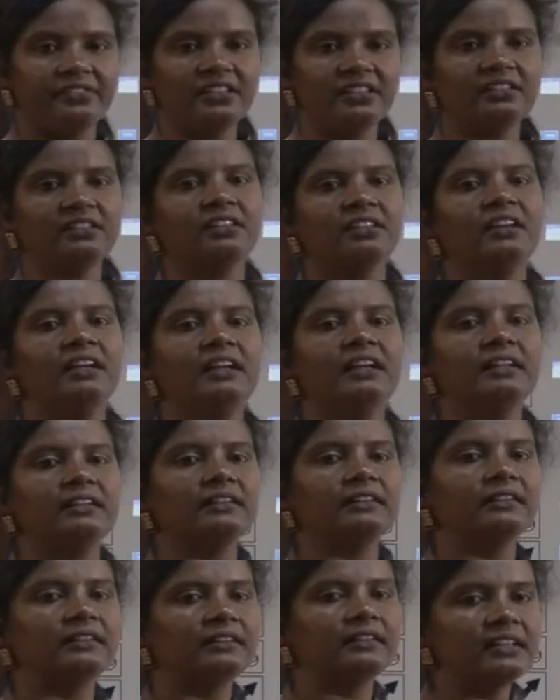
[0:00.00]
with
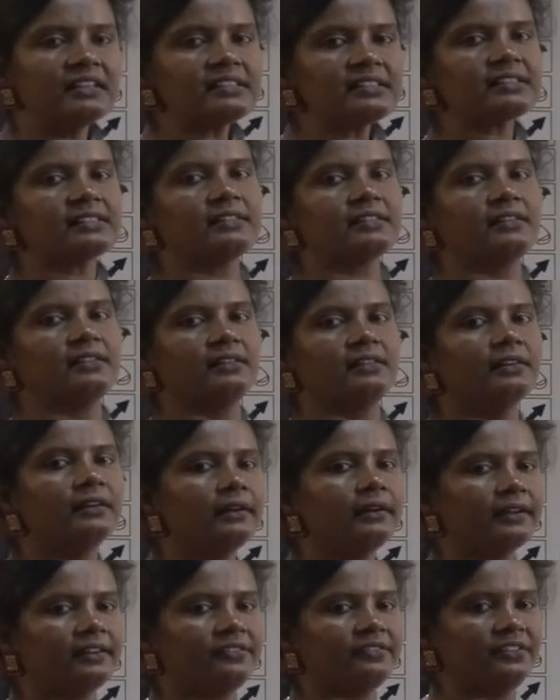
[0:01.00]
this
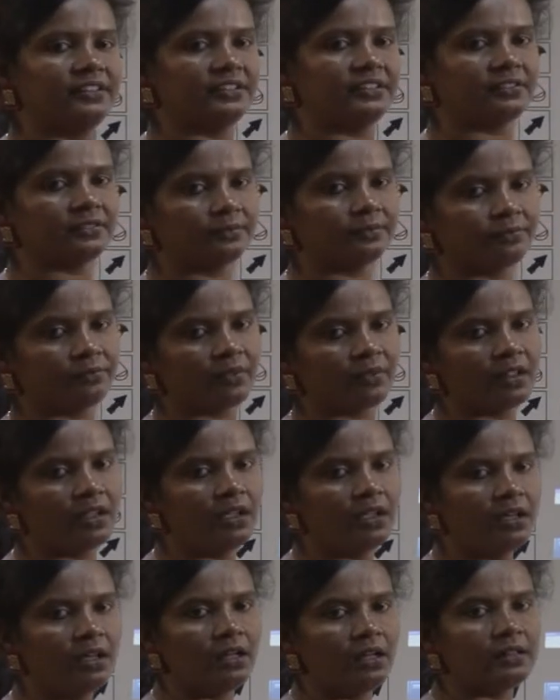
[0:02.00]
liquid
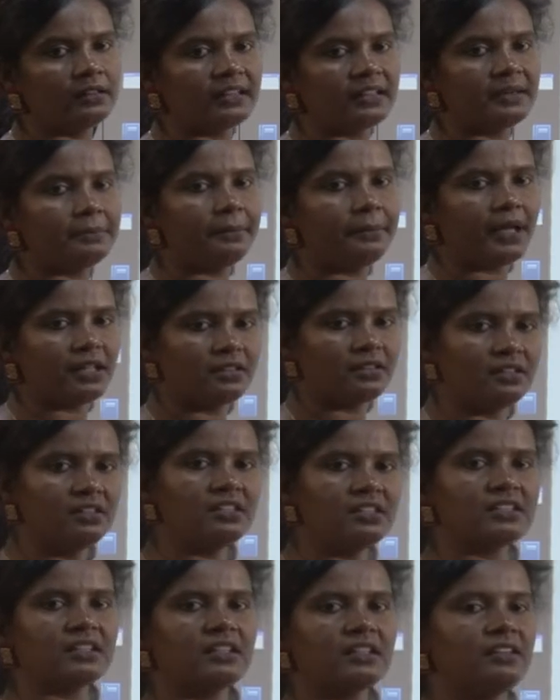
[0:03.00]
then
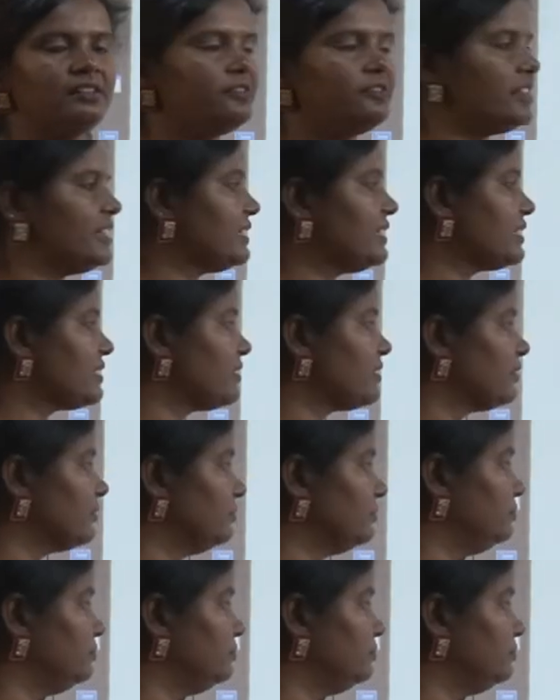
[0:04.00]
pathological waste